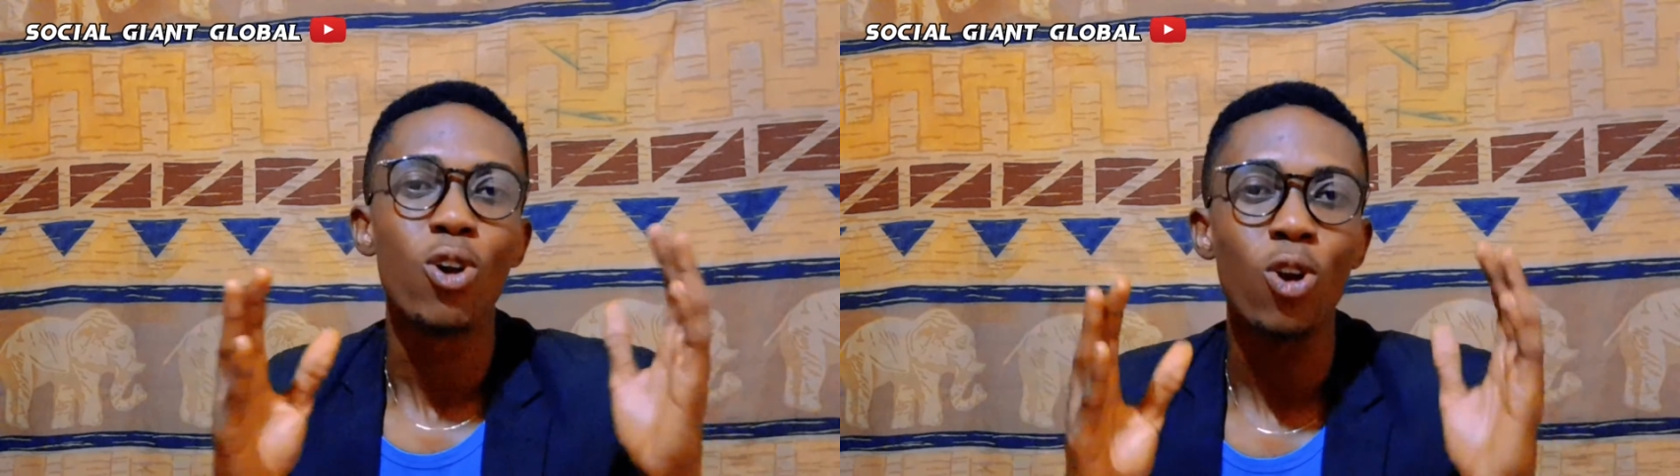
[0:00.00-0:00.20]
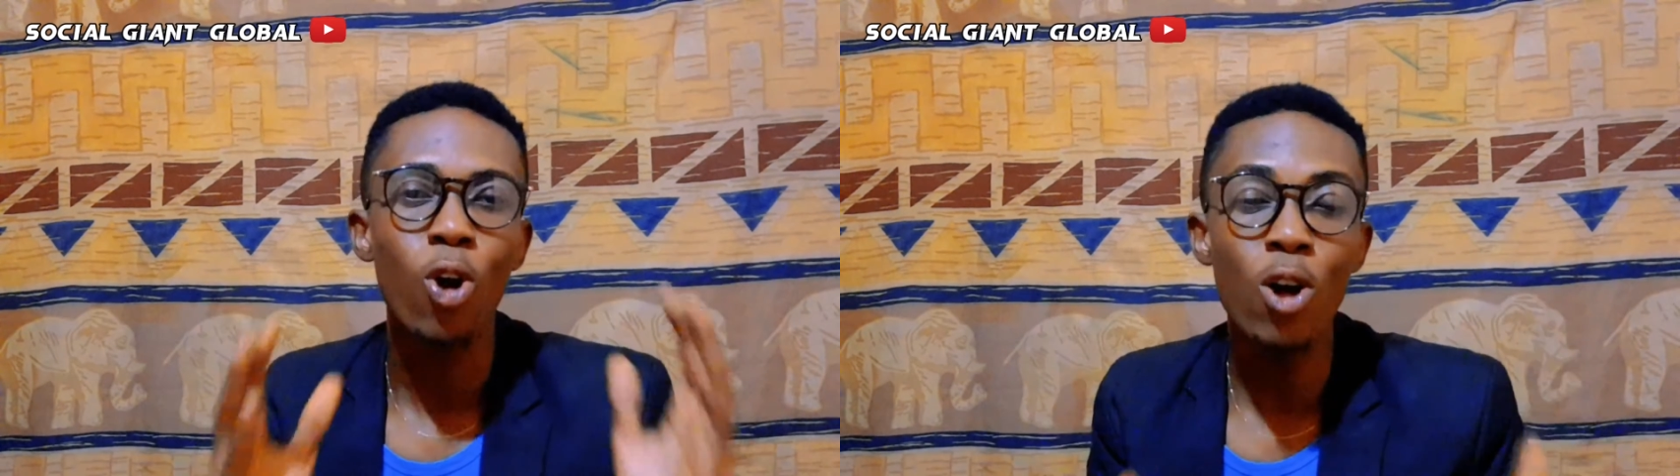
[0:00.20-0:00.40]

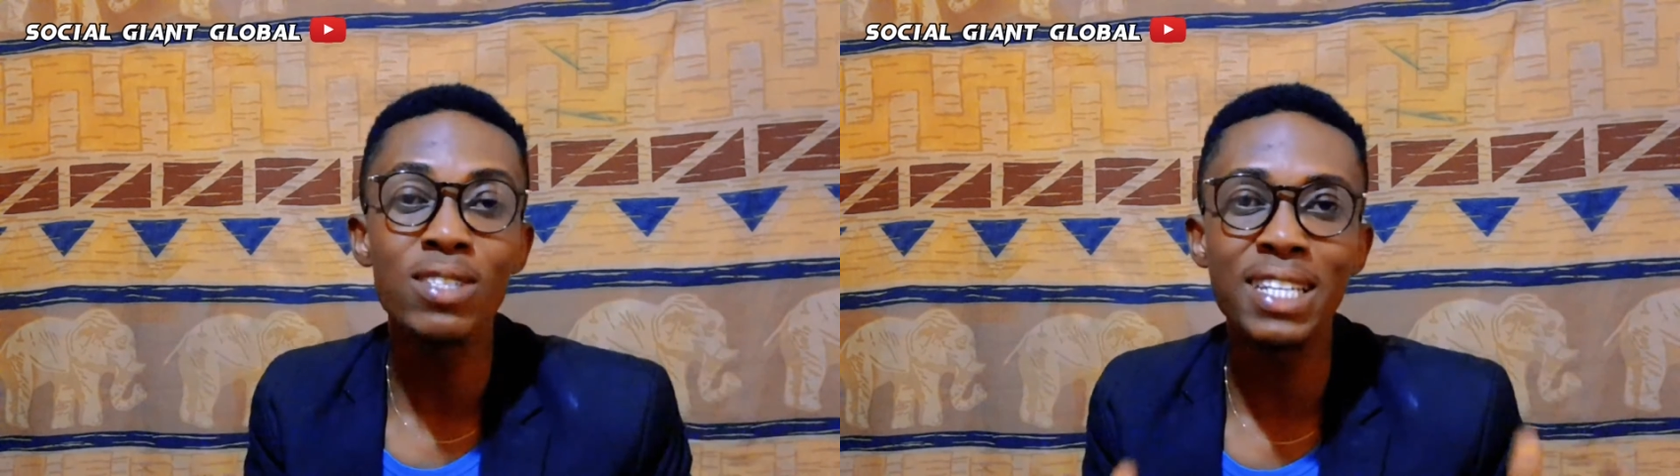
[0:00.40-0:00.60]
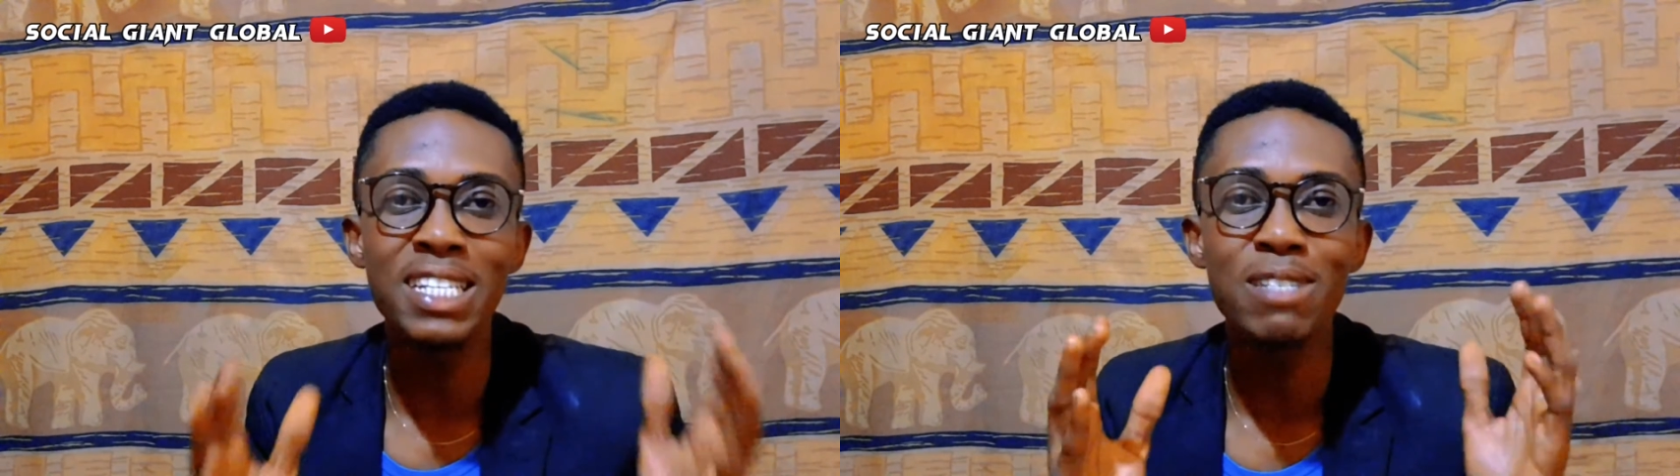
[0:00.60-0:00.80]

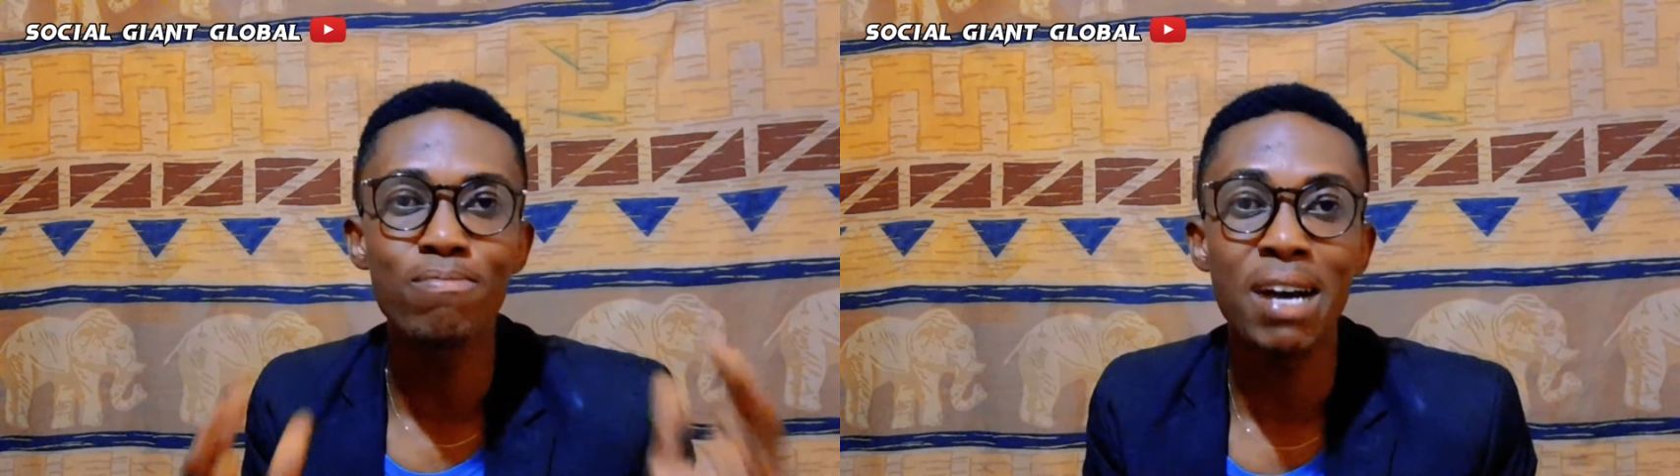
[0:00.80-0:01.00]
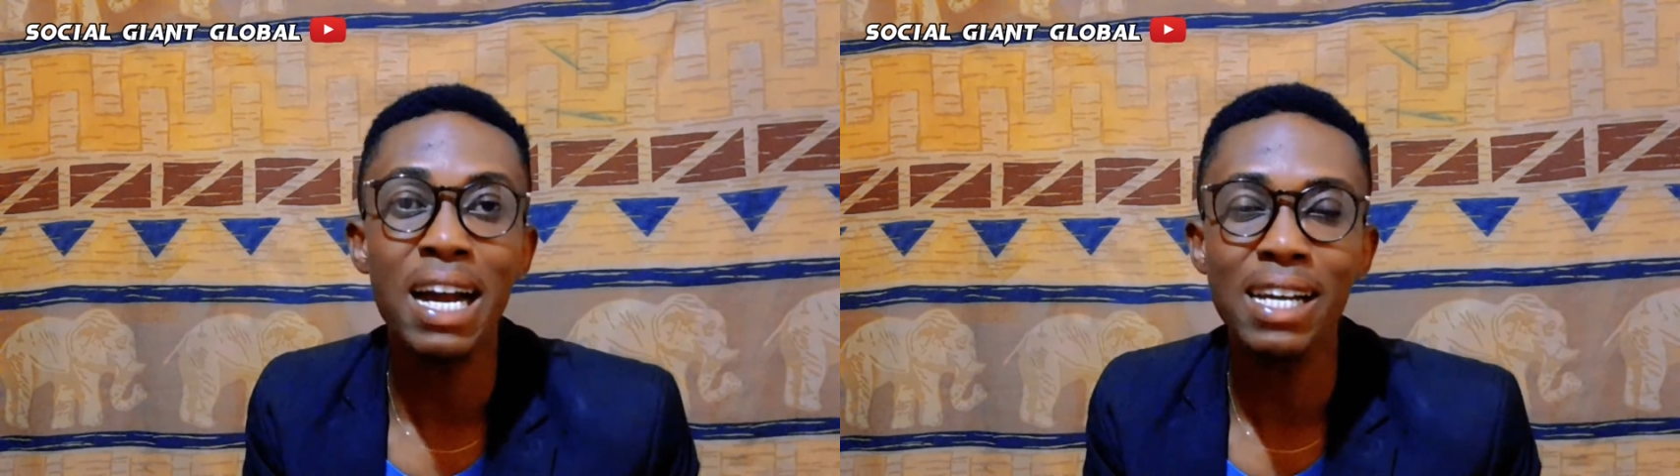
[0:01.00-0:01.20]
content
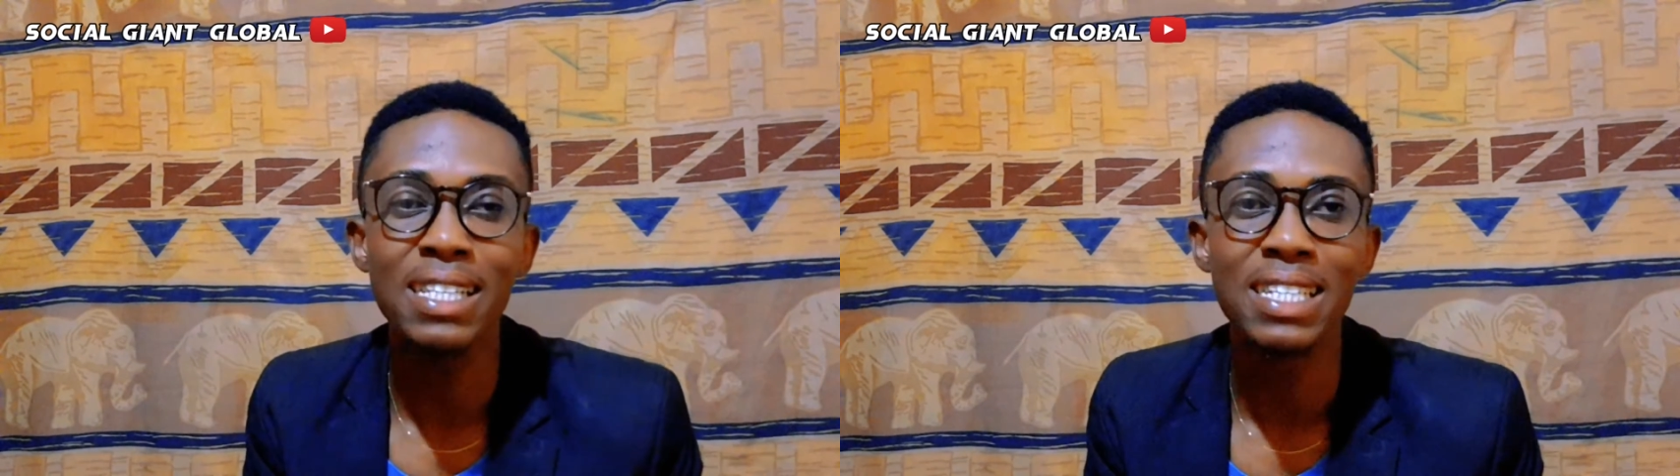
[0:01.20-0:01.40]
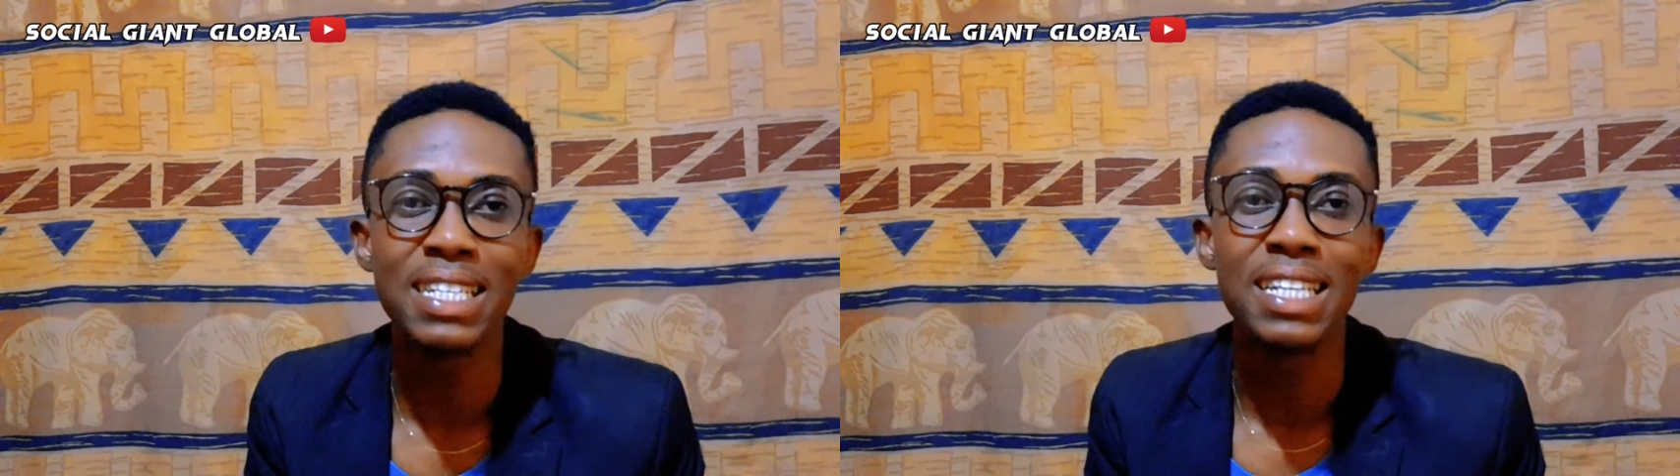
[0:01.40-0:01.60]

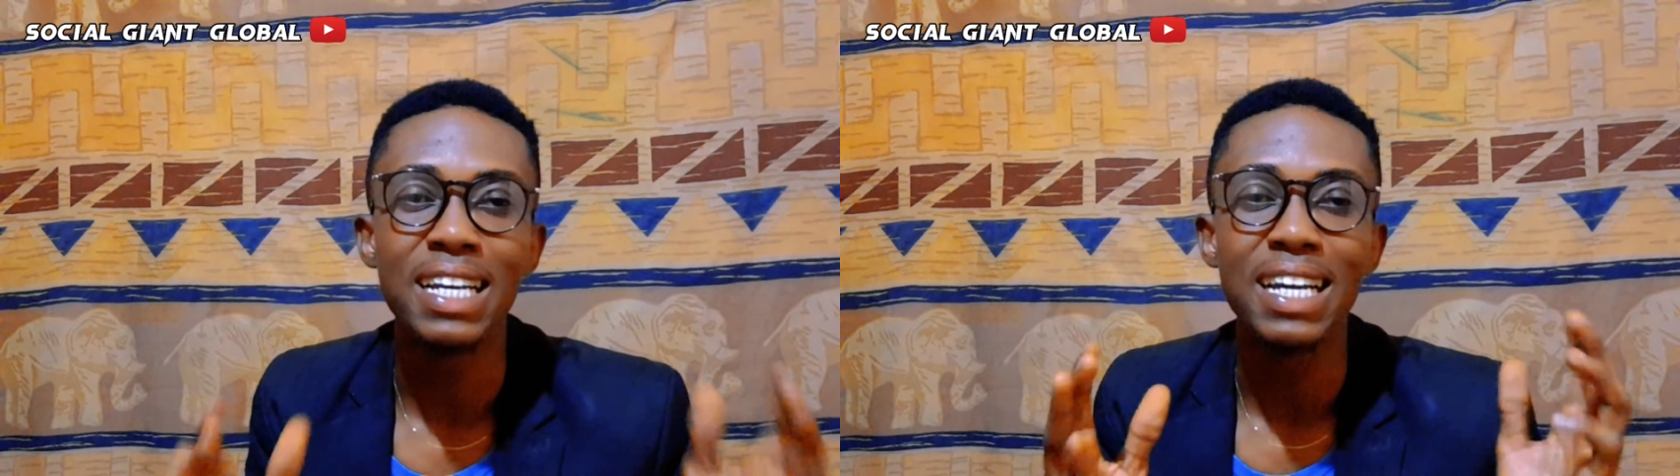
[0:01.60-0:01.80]
marketing